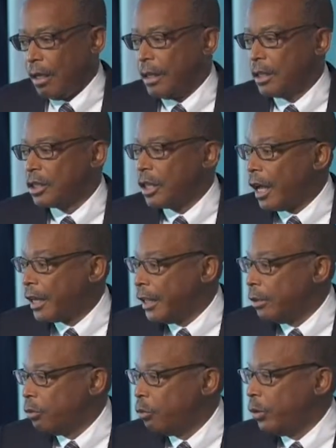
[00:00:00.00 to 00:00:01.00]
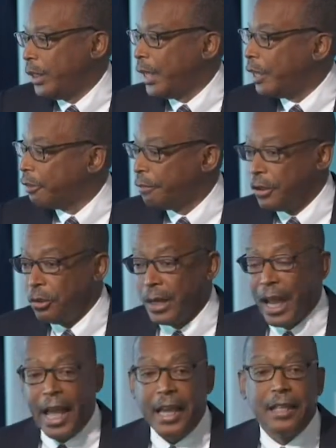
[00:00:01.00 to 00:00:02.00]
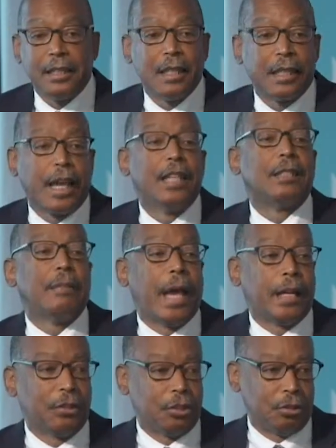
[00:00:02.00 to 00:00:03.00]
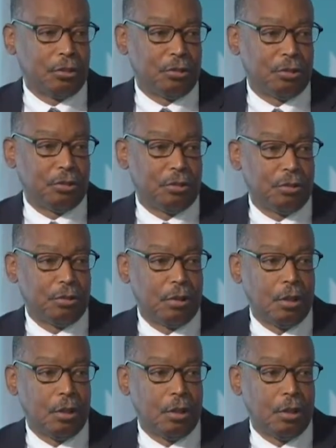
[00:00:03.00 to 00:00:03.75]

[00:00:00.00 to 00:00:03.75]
This study, we interviewed 8 case managers